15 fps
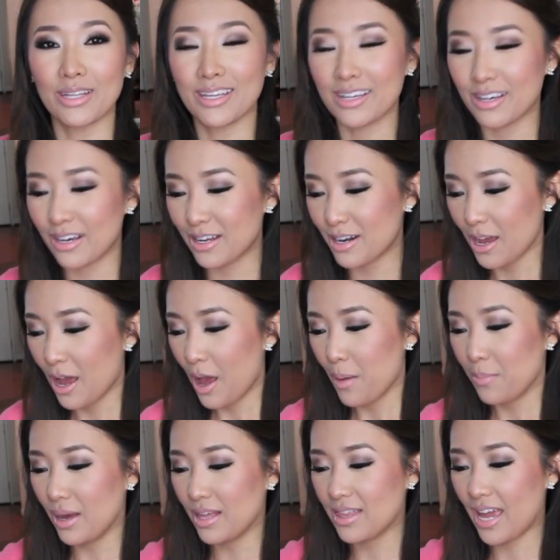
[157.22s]
really good.
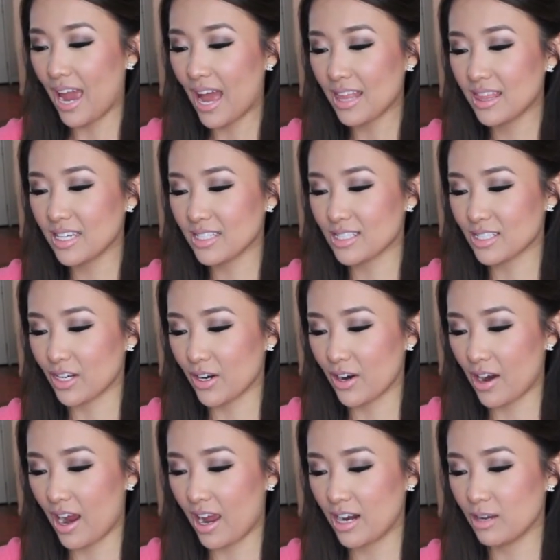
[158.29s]
But they had this
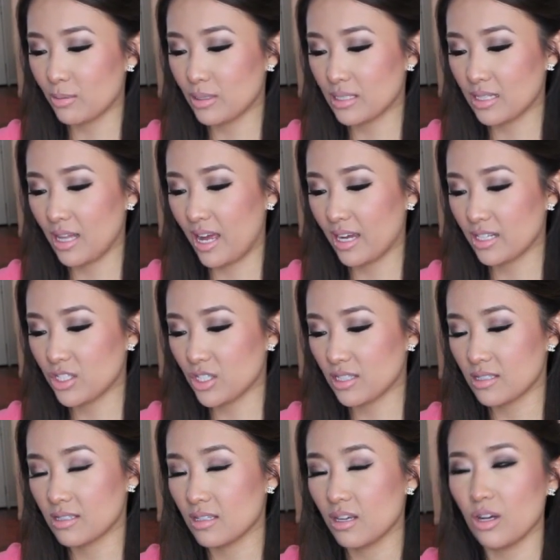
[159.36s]
skirt and it was like
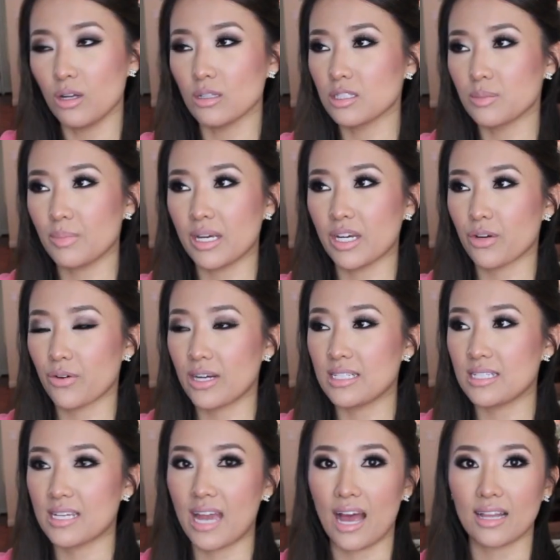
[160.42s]
just the ultimate in
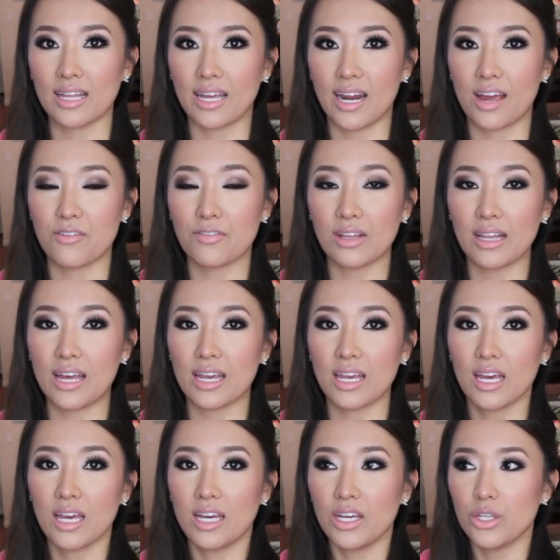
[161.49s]
crazy cat lady. I feel
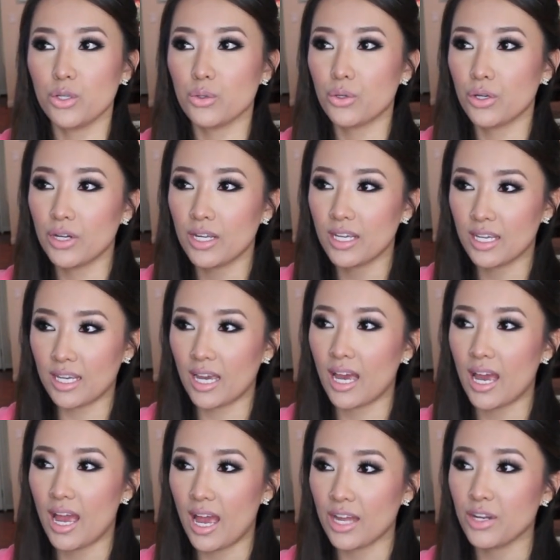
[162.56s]
like you couldn't
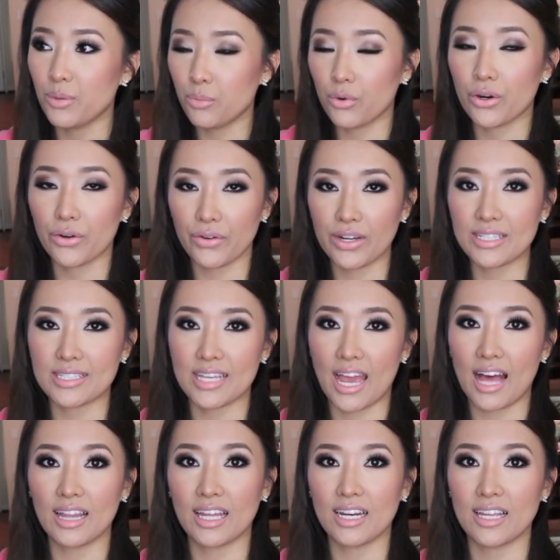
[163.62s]
get any more crazy
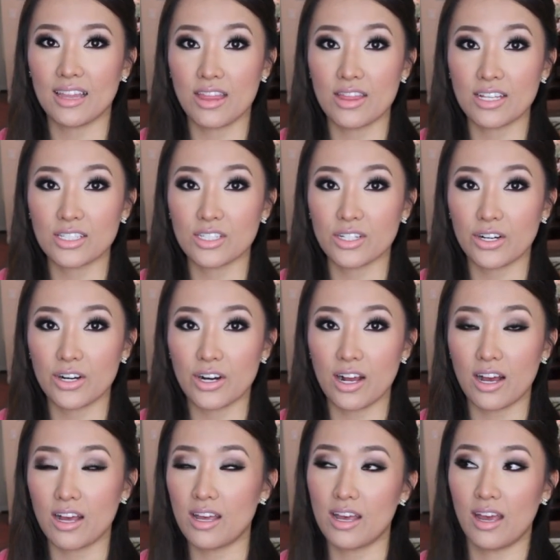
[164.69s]
cat lady than this
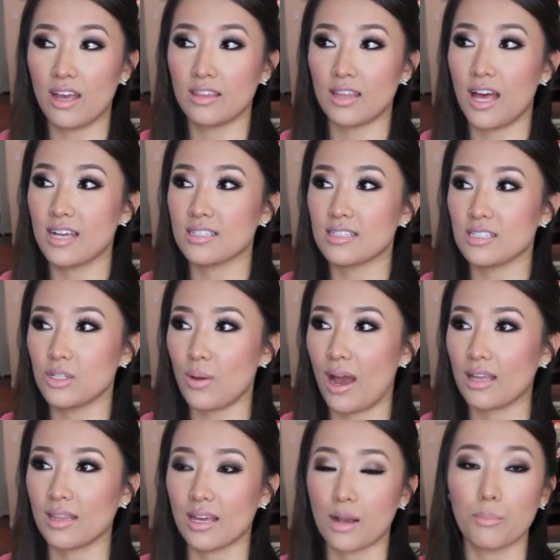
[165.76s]
skirt unless you
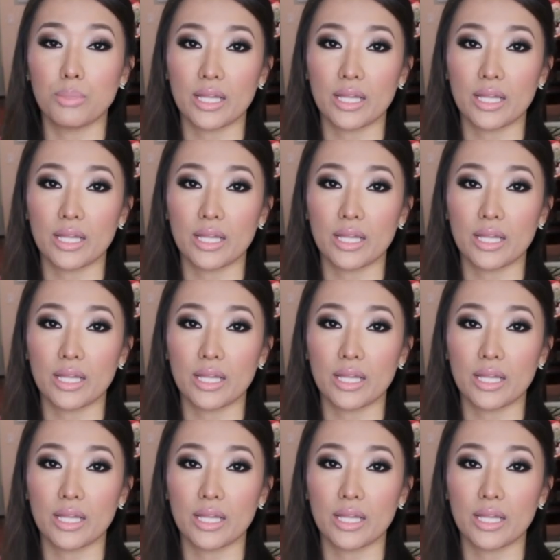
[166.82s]
had like a